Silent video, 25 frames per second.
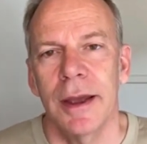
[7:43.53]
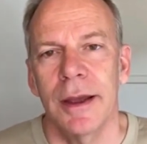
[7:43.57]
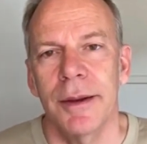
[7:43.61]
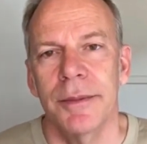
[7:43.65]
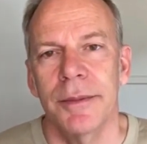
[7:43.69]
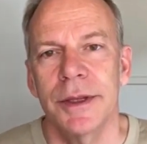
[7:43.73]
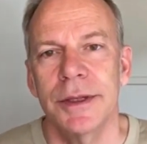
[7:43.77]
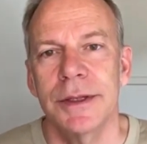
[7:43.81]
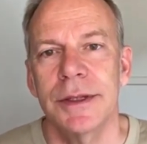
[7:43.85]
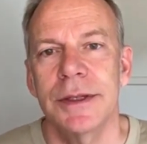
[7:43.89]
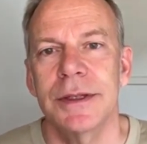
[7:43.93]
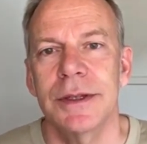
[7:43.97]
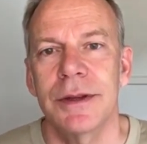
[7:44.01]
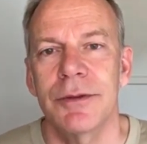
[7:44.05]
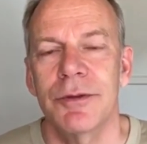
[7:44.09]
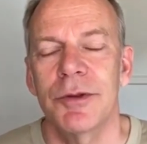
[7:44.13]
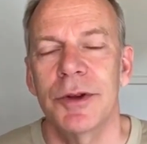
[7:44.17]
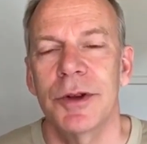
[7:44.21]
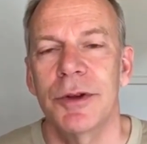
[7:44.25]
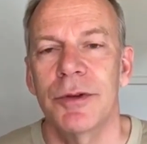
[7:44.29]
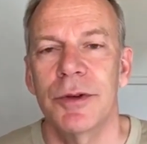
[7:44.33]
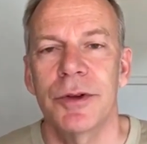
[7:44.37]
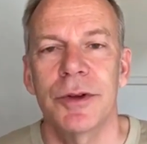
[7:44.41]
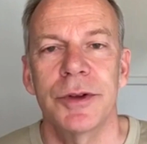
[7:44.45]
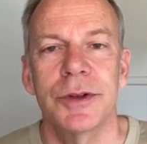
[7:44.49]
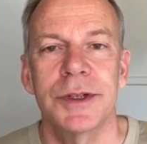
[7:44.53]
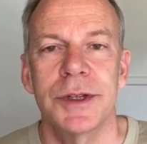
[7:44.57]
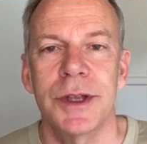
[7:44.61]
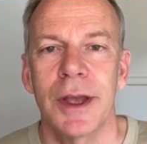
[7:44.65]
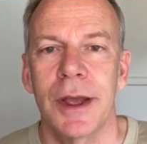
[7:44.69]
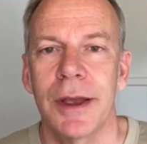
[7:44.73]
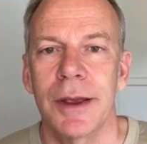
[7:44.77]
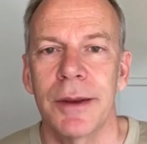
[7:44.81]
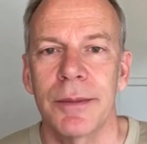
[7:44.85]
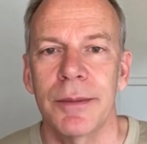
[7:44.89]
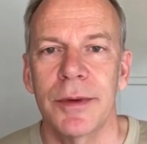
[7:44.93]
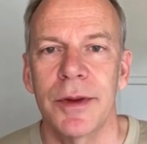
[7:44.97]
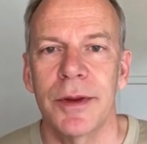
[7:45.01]
This is a real good
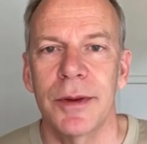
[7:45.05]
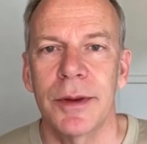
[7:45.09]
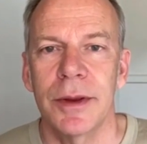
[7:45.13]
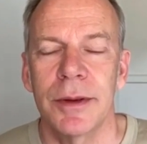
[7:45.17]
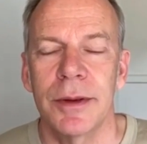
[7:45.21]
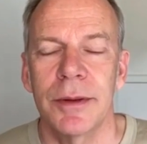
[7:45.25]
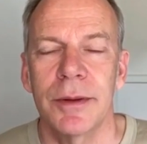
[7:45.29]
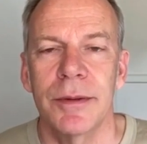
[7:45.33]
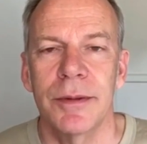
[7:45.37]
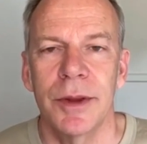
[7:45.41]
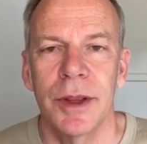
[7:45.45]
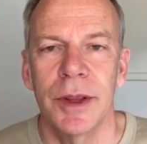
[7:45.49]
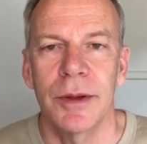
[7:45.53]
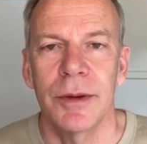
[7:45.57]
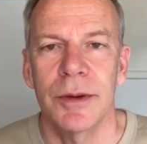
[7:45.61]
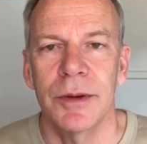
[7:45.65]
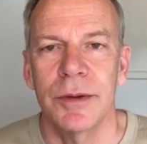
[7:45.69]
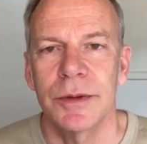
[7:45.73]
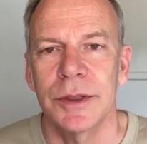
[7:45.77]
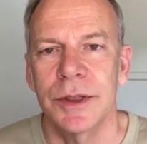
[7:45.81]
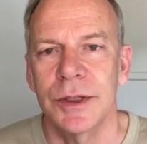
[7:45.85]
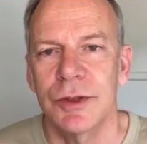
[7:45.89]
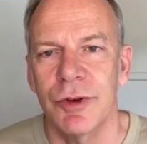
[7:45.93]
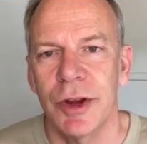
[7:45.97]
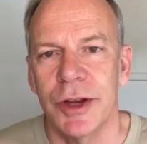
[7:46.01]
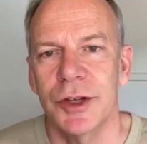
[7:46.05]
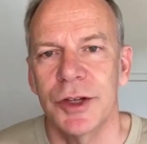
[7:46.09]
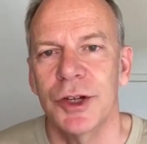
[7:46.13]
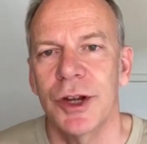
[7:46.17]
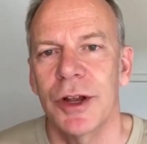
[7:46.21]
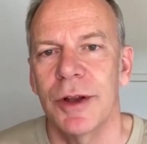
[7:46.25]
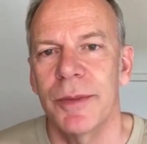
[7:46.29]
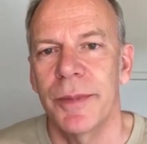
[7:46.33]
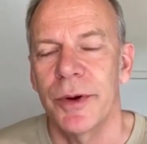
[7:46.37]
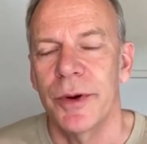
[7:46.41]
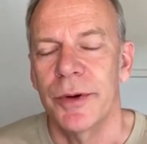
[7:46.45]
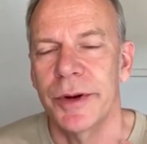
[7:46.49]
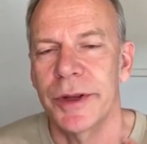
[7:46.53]
time to stretch our
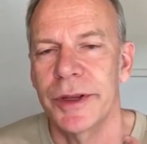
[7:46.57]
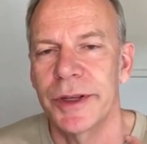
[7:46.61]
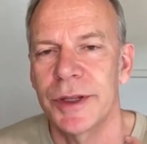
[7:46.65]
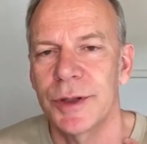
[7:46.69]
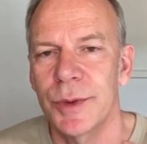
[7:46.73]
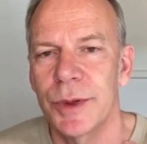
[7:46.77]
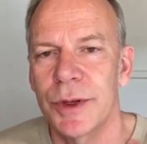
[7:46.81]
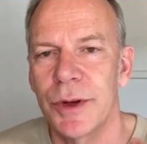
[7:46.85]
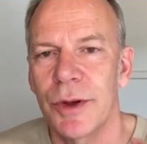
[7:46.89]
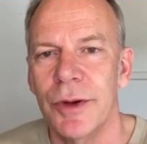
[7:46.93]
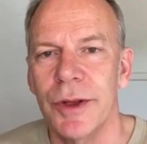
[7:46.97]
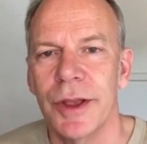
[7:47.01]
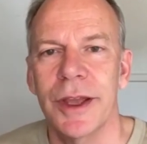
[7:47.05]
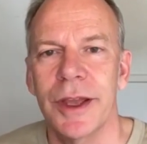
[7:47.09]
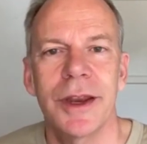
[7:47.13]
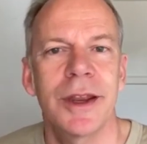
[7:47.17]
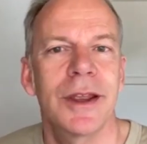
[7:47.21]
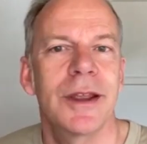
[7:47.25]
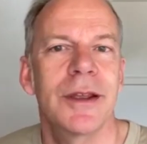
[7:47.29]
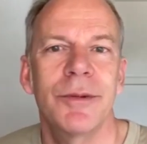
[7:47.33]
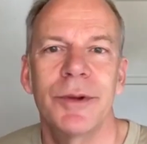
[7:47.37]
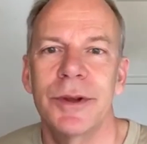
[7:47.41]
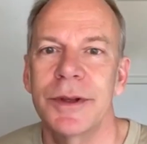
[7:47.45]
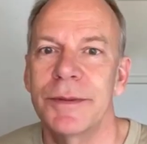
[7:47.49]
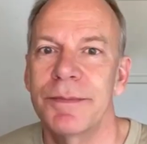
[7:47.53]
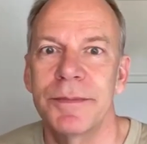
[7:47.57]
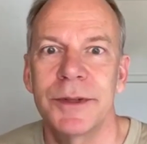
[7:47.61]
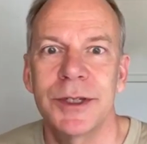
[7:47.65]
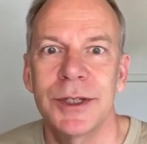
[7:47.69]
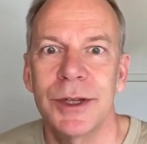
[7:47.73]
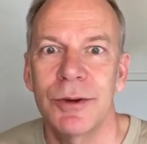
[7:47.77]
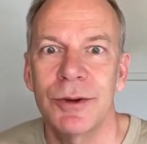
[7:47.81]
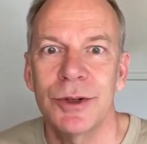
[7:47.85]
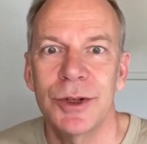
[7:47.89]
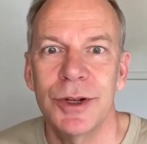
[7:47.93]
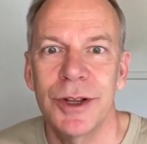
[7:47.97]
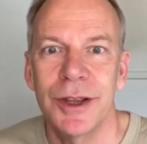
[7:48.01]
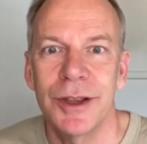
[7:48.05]
bodies. We're
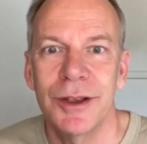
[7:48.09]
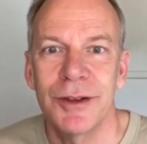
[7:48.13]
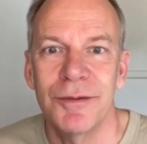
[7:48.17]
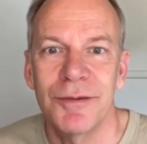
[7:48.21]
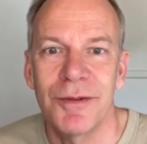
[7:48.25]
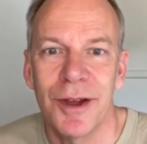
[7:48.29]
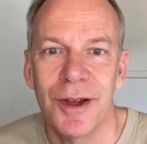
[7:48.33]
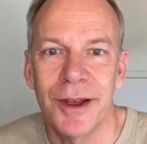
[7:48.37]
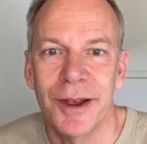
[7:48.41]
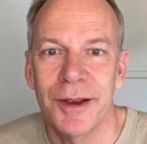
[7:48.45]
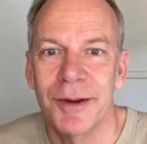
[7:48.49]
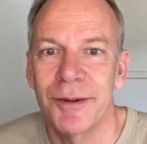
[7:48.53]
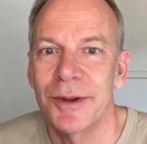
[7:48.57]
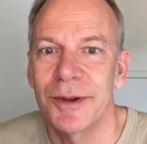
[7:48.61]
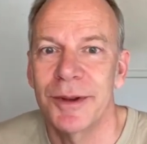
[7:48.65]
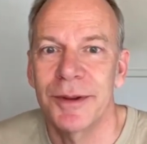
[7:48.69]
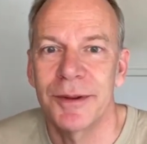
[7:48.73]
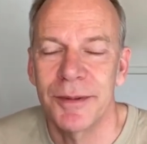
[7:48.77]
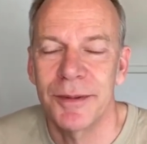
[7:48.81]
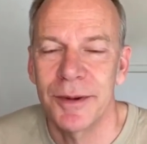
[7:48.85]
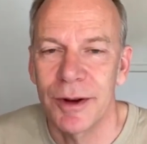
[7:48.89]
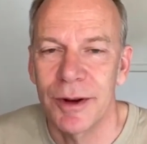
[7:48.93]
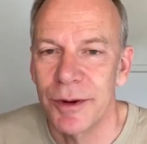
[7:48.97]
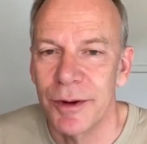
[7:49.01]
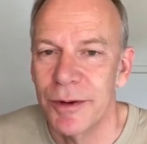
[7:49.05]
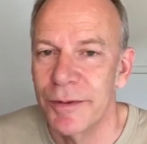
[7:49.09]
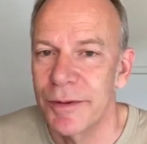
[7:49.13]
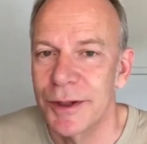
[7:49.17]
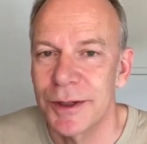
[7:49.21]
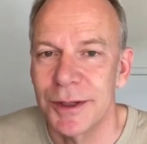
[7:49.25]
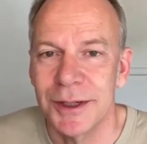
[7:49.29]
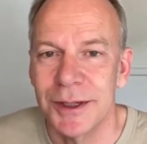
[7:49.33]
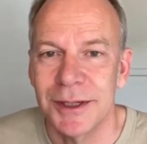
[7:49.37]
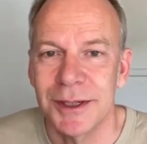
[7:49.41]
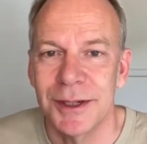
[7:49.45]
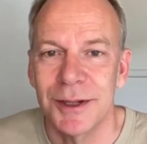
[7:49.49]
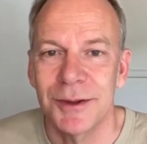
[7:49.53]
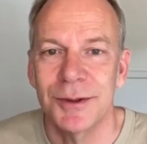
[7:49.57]
socially confined. A lot of us are
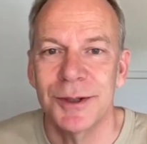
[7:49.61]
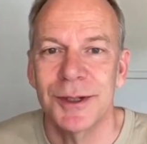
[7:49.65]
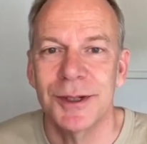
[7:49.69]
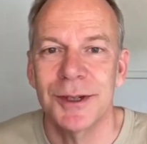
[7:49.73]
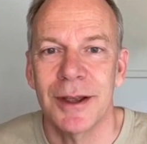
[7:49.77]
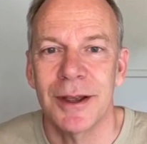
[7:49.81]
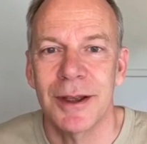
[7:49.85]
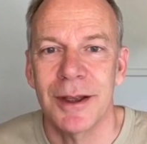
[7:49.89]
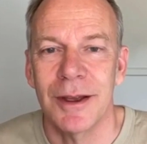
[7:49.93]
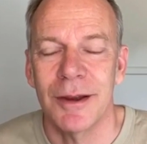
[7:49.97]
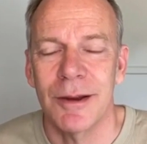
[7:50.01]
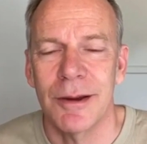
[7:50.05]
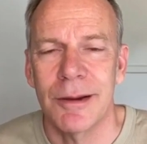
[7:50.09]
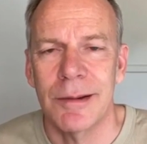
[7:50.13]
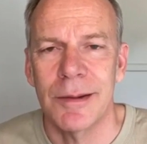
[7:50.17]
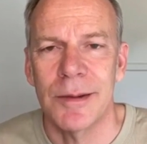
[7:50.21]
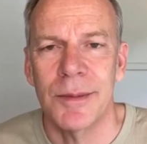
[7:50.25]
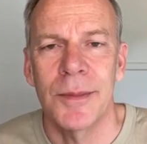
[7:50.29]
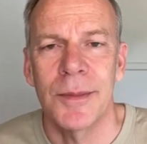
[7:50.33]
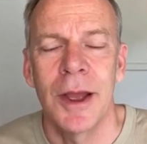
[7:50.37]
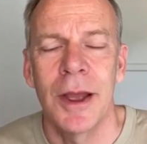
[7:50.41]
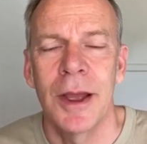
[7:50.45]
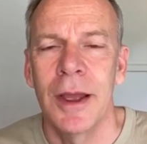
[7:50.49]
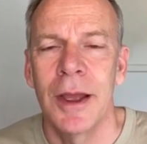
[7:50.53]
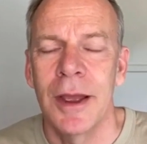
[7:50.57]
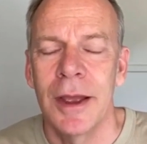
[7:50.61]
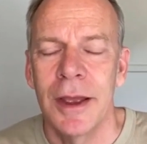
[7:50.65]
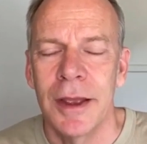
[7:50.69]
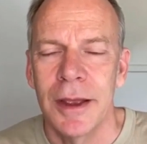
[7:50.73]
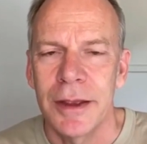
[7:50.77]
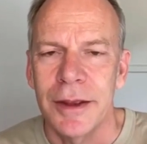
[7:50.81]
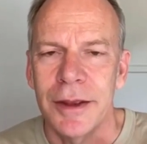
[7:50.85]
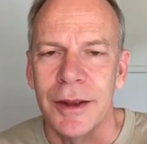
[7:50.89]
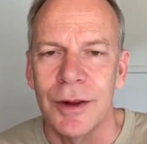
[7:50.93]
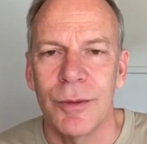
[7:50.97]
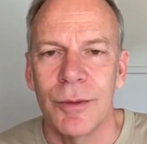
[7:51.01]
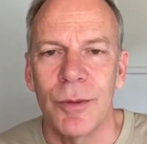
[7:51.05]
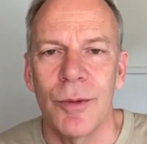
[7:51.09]
still stuck at home.
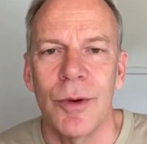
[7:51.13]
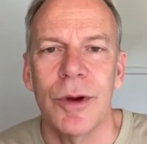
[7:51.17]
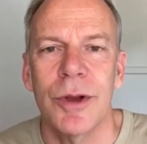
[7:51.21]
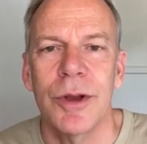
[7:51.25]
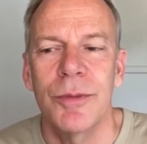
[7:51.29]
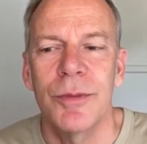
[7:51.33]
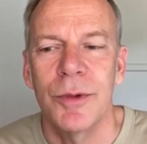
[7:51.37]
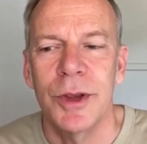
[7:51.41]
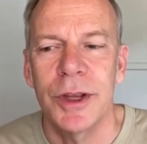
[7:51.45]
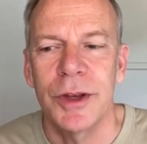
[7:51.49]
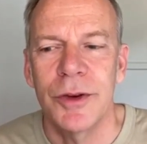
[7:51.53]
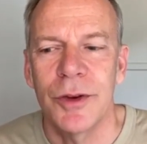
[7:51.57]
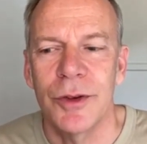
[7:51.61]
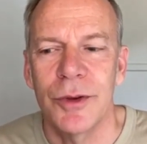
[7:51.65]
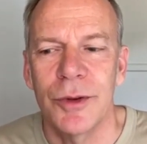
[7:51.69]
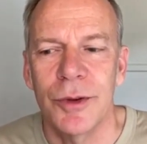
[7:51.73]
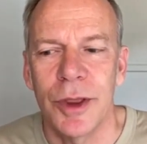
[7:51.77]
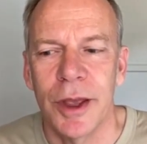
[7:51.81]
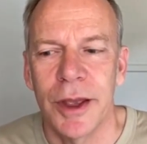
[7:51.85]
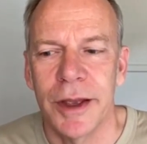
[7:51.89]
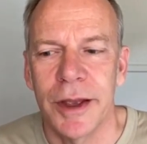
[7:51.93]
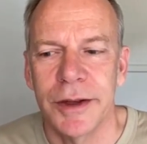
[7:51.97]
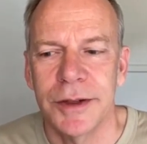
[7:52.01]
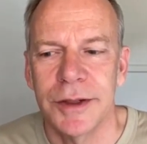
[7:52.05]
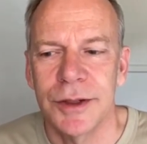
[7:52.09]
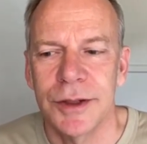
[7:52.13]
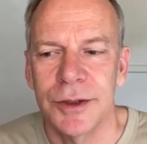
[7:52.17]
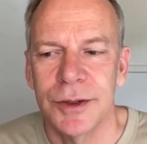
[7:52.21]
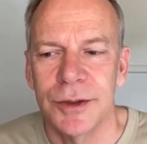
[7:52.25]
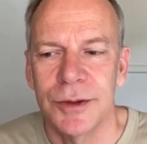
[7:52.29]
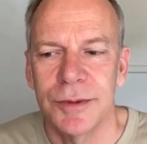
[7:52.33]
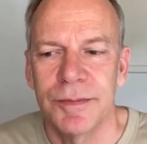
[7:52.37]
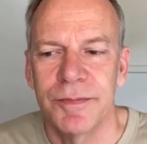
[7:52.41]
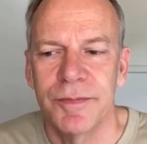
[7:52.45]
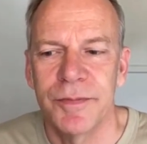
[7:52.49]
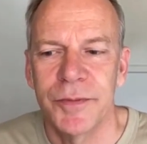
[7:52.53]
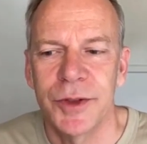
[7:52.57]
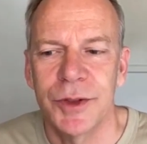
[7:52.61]
What can we do there to
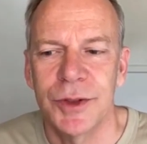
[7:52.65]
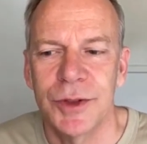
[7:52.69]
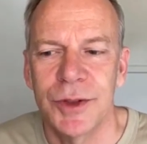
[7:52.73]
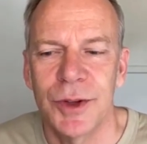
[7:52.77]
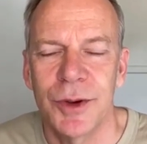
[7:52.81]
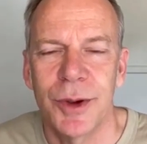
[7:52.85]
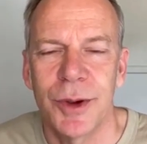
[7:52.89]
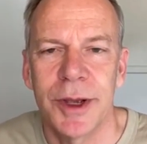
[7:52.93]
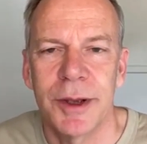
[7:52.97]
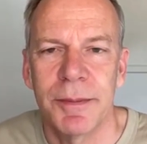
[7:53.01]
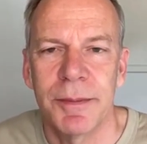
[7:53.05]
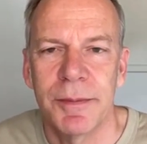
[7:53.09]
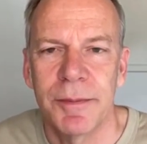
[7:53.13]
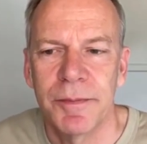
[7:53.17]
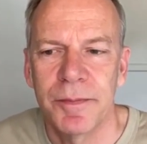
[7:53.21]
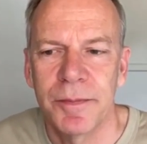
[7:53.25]
do it?